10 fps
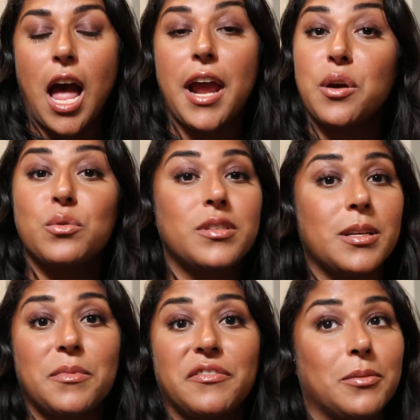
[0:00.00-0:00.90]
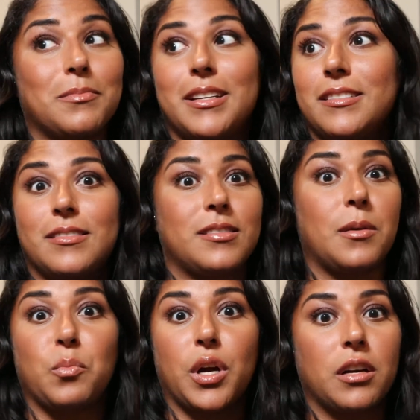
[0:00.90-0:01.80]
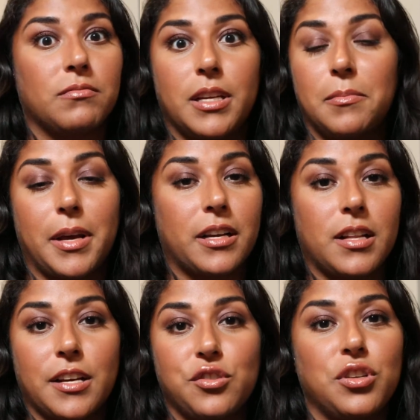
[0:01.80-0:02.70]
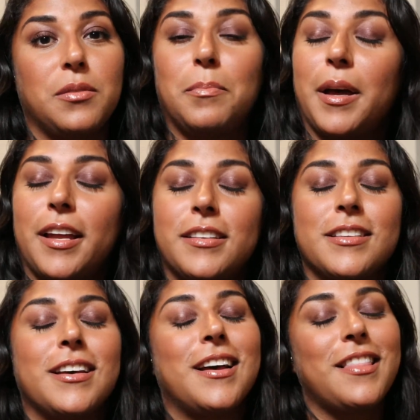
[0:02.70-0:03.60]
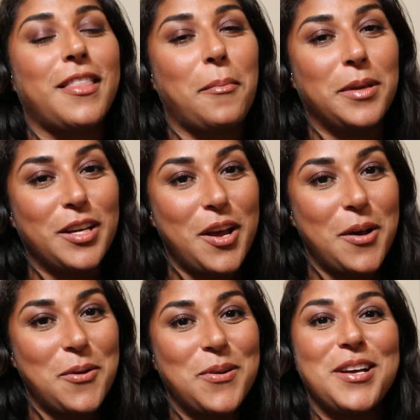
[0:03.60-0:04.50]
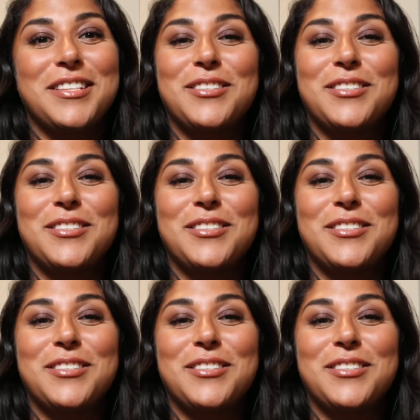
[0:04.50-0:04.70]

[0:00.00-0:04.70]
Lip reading: I own some of them, it's somewhere in my collection, but let me know.